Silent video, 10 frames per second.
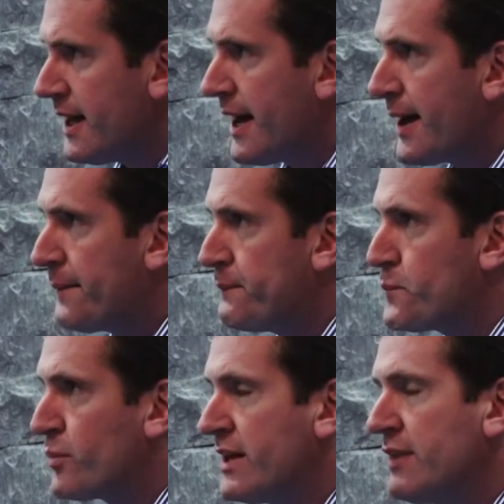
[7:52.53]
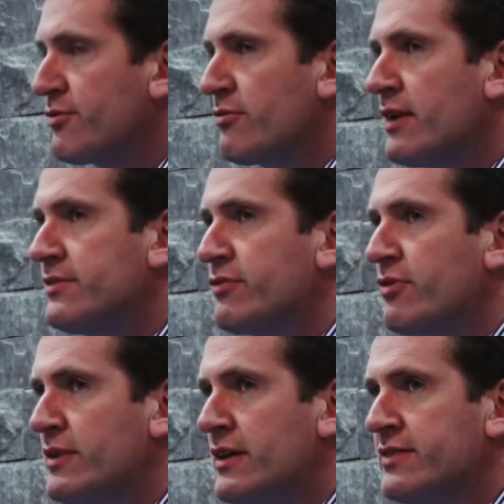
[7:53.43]
belief around
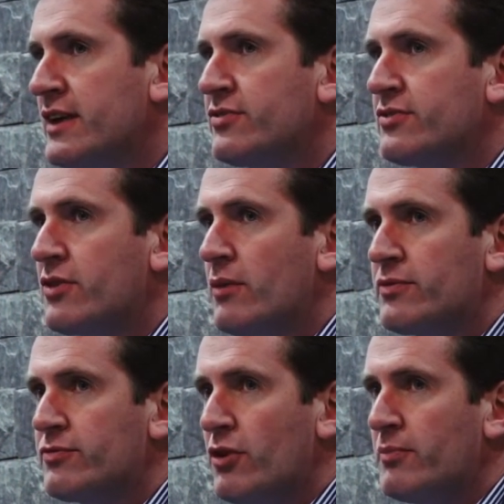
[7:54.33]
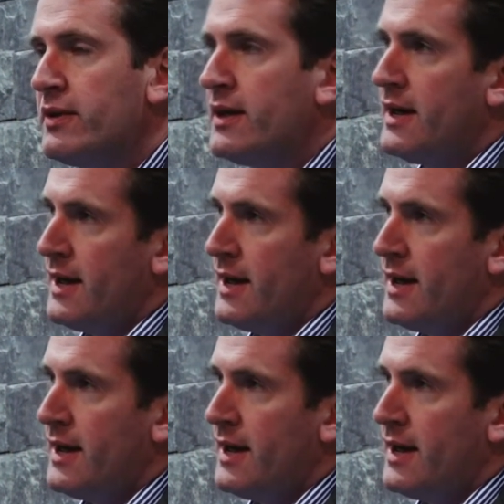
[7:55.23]
decriminalisation comes from